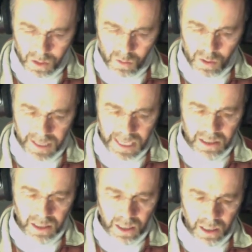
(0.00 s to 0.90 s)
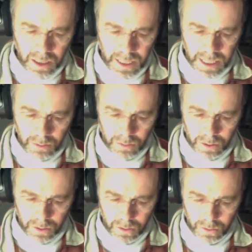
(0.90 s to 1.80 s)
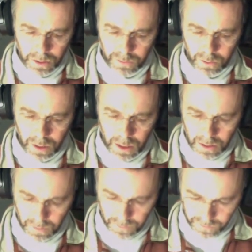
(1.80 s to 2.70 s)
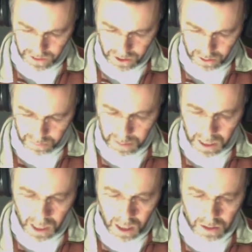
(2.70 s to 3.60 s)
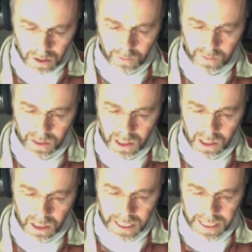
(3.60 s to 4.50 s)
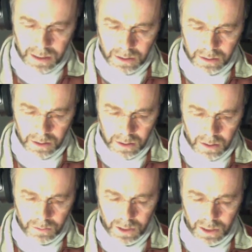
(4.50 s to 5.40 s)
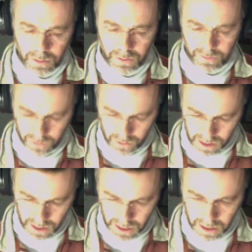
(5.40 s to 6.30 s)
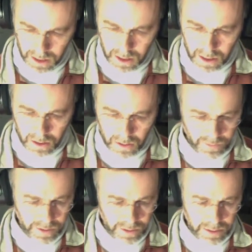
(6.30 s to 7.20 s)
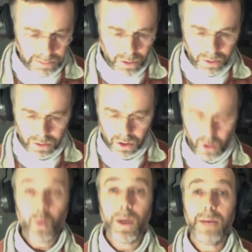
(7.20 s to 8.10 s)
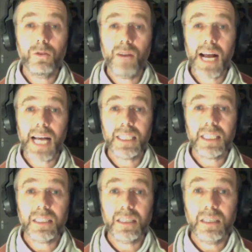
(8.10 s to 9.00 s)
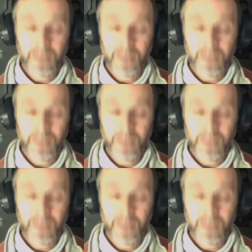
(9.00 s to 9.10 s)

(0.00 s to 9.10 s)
When we get to I, 1, 2, 3, 4, fifth bar of I, which is 149, very important, quaver rest.